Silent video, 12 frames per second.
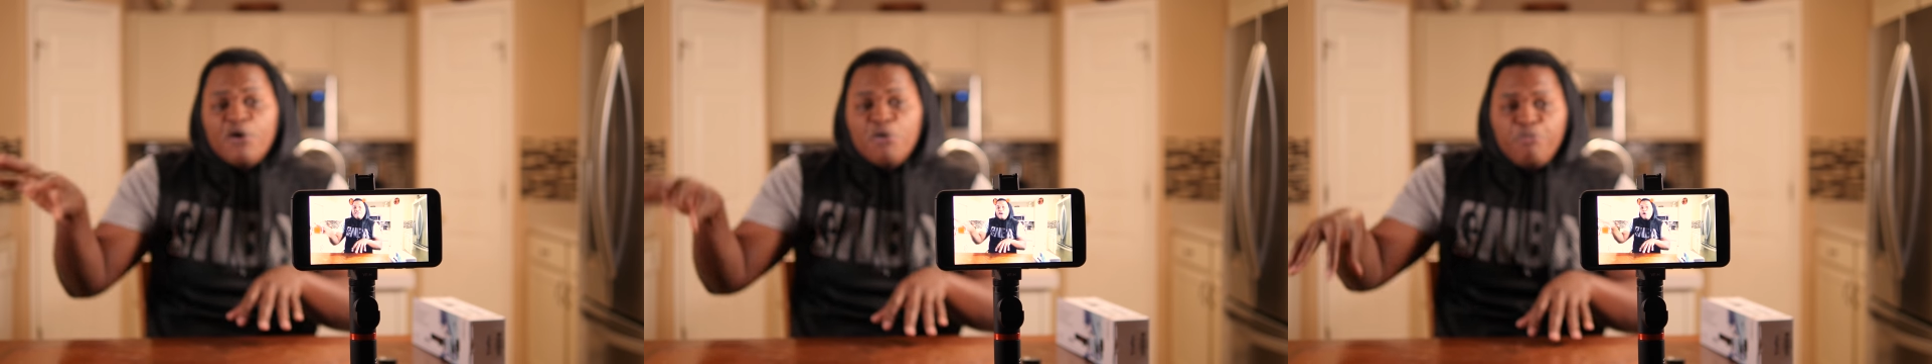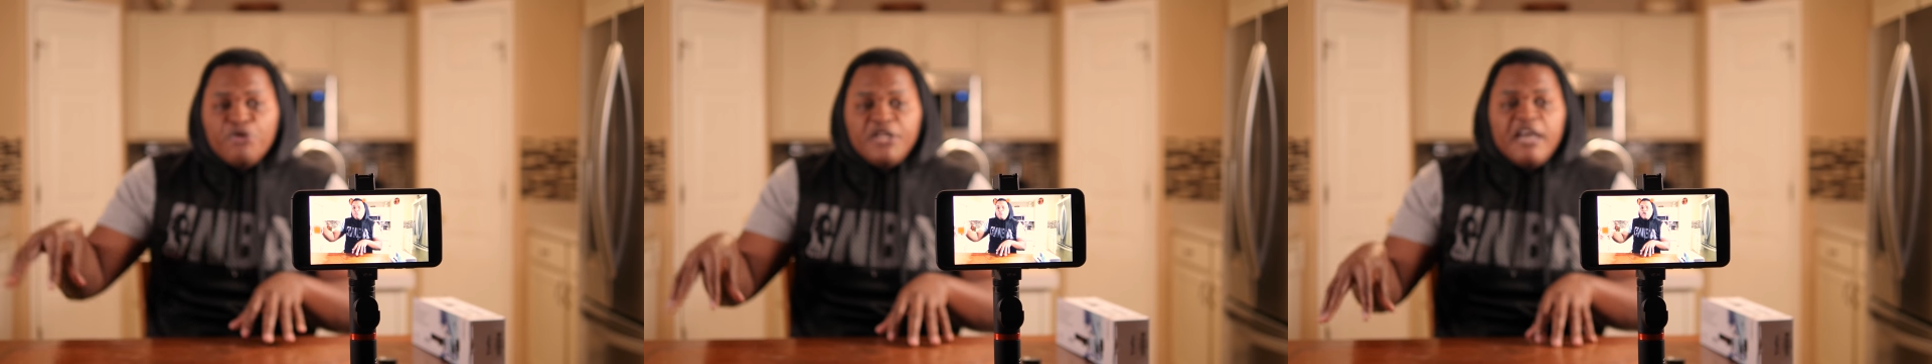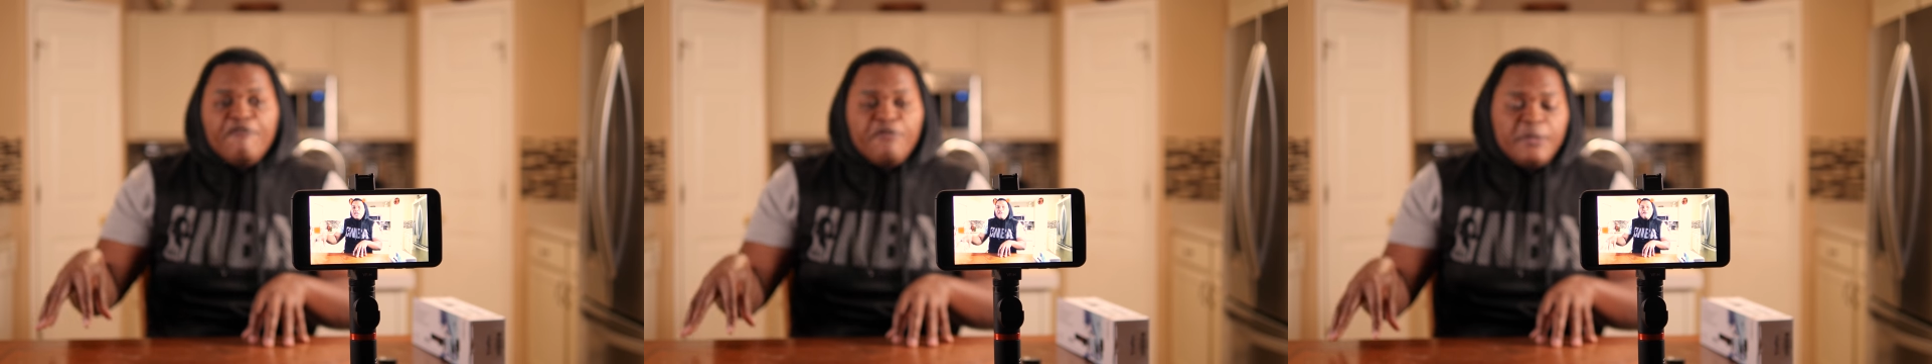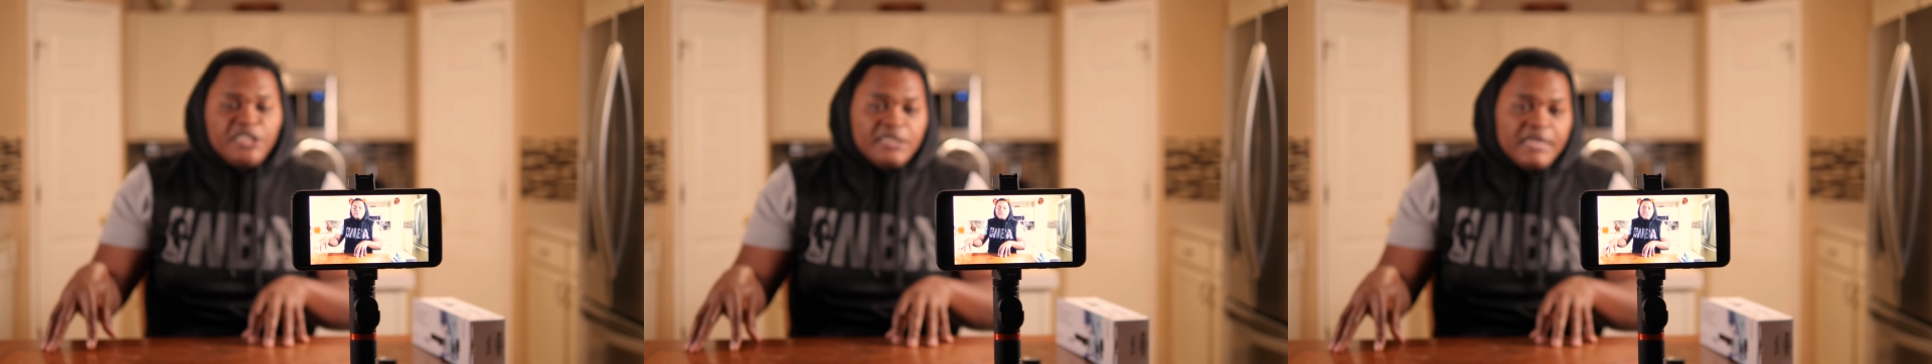I will put the
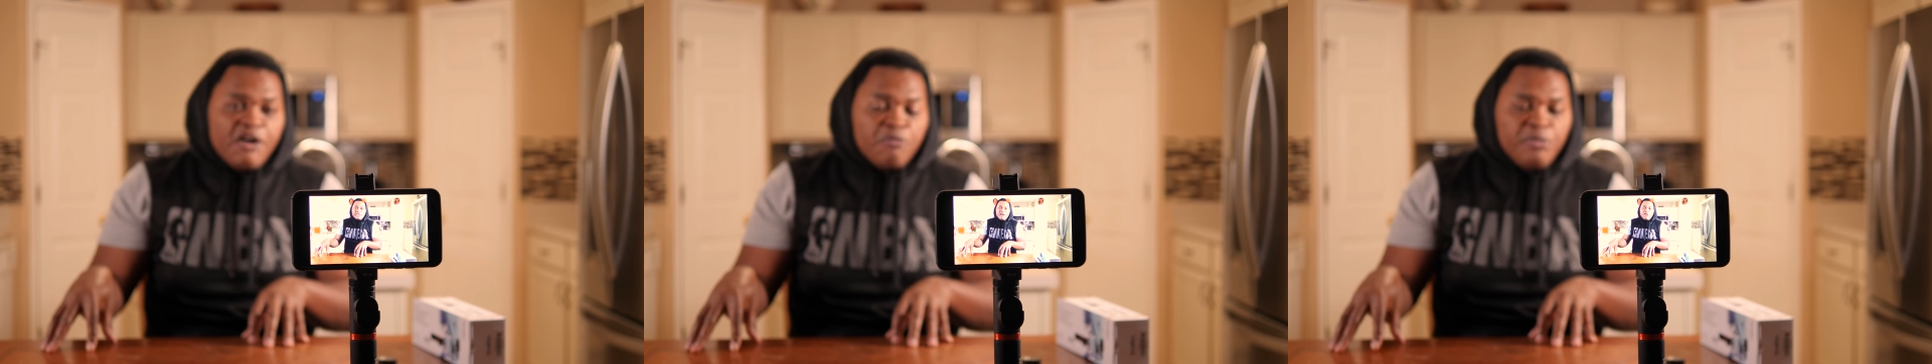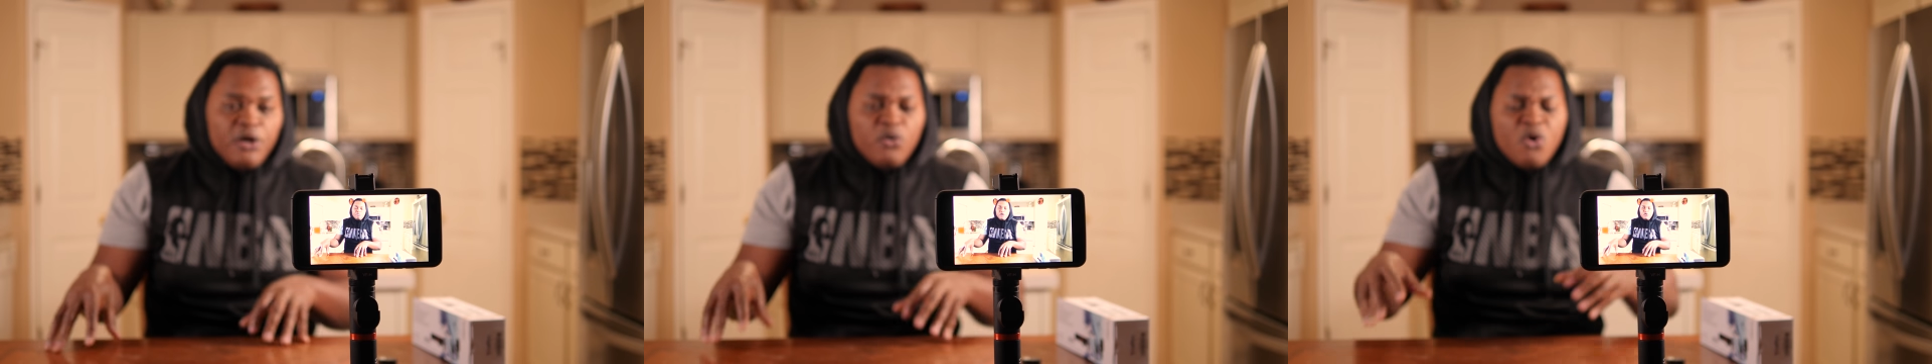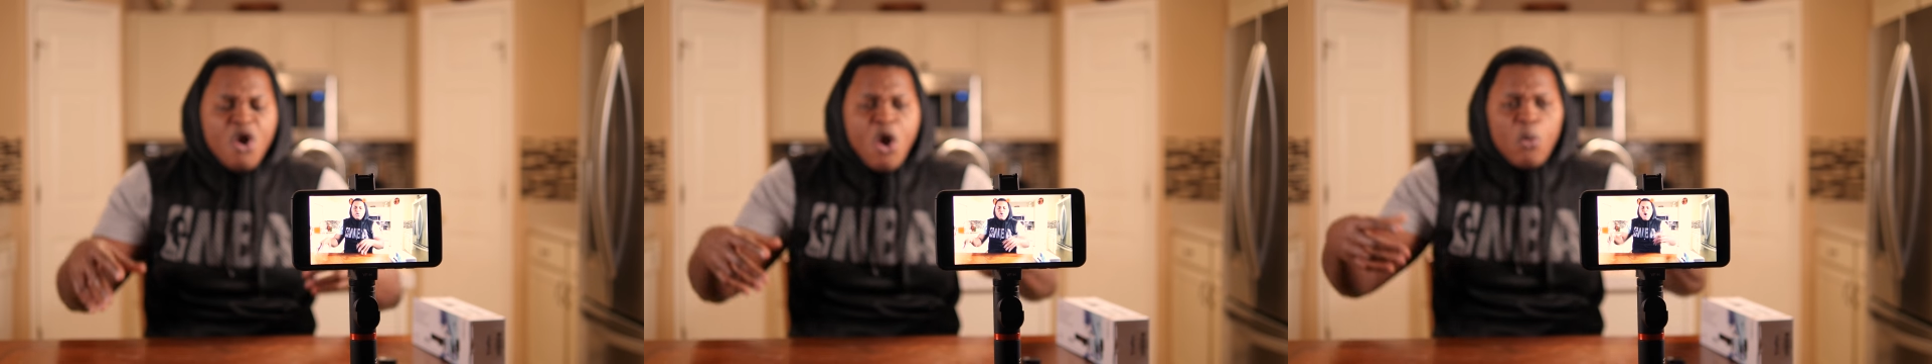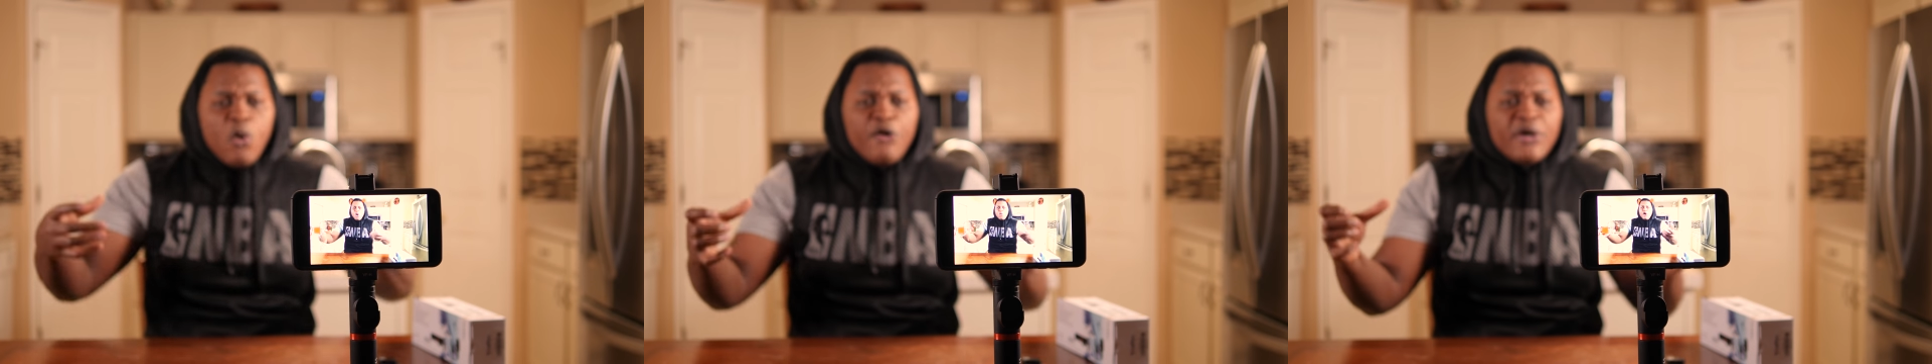information down below
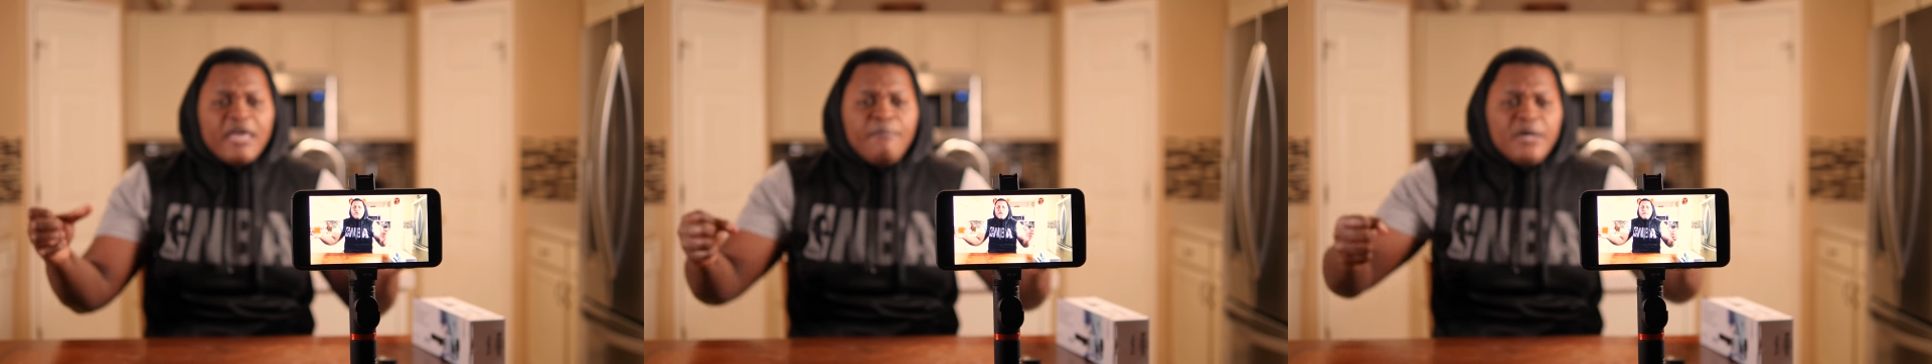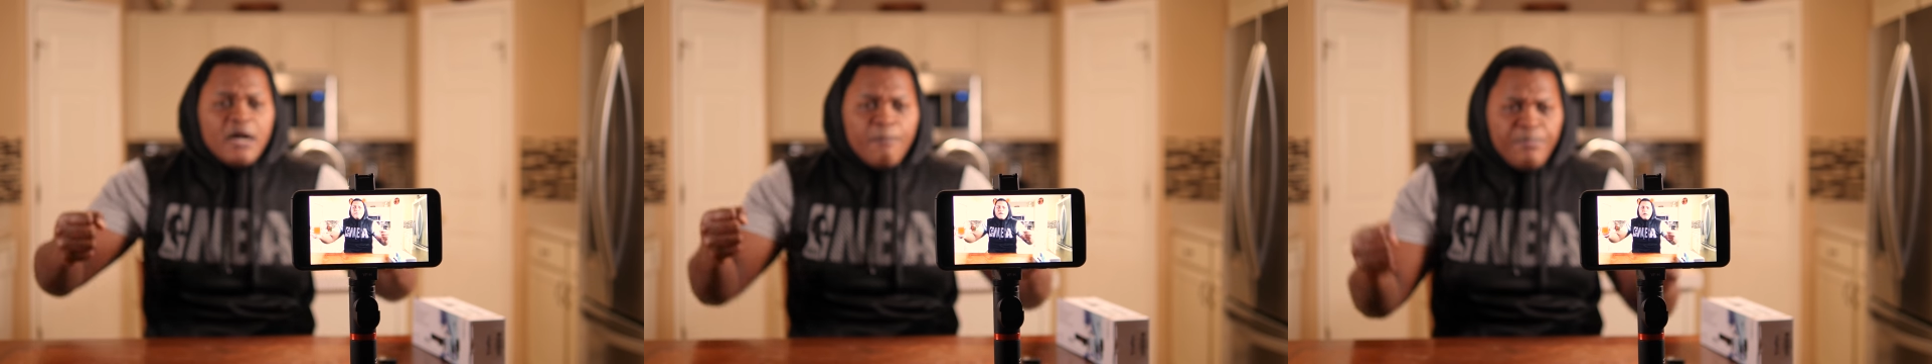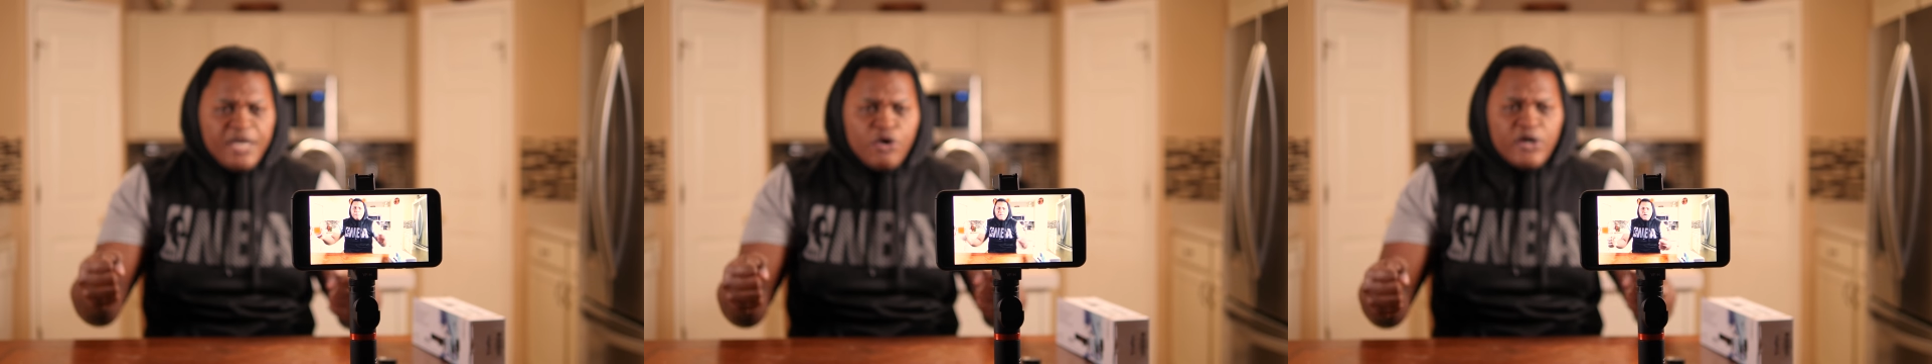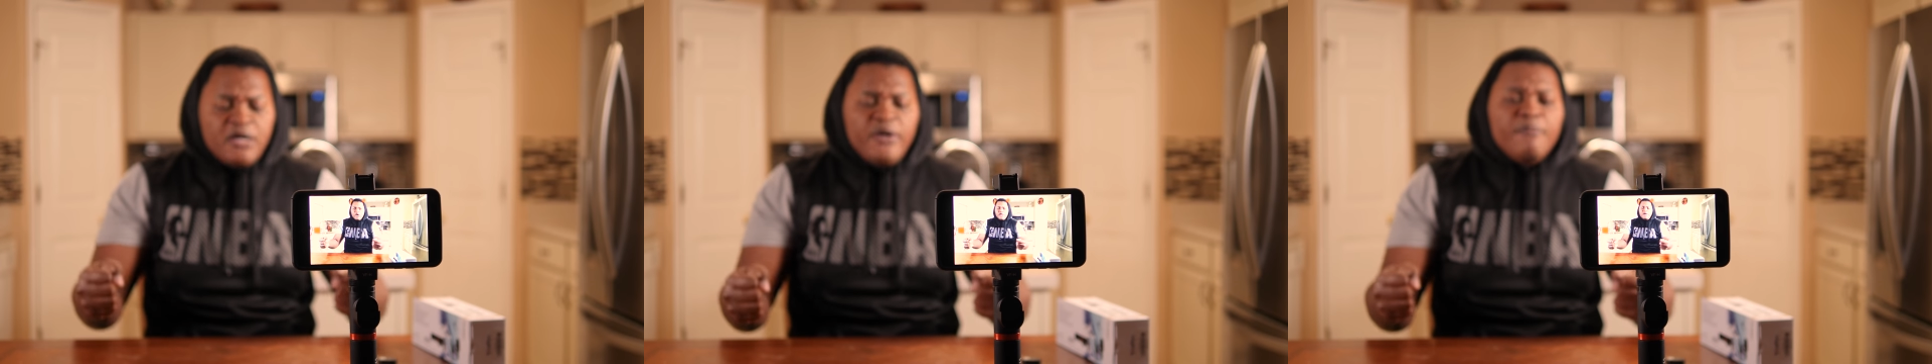where you can make a
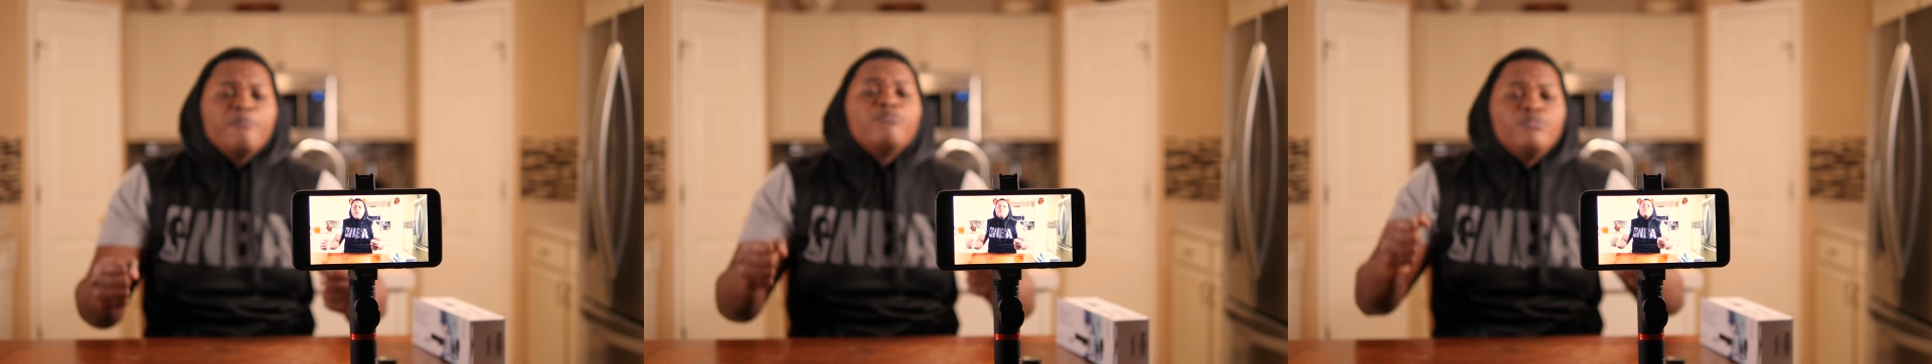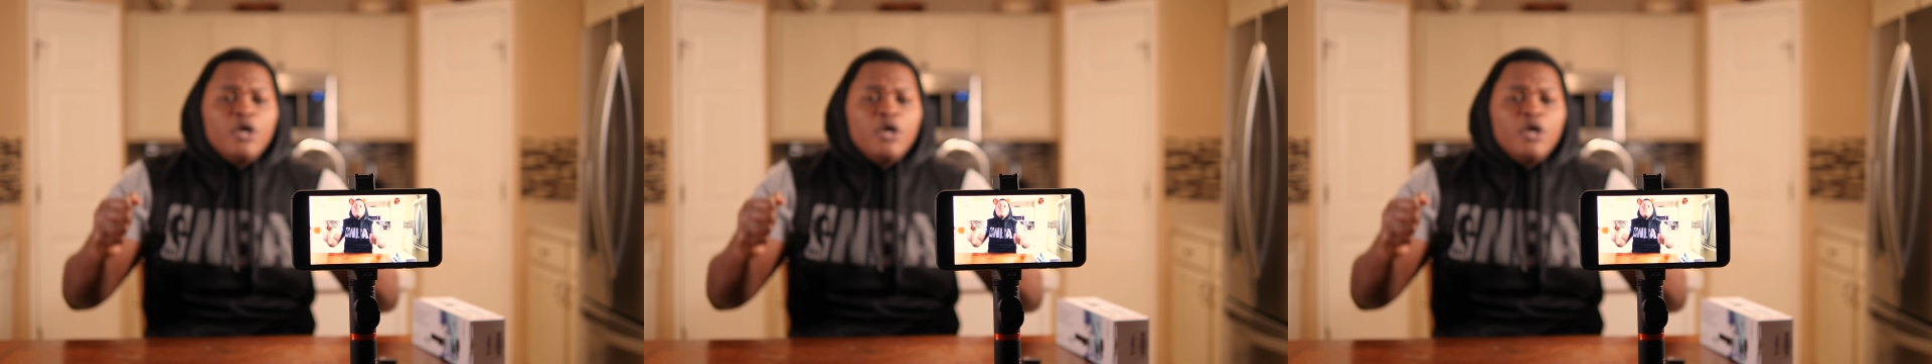bigger grip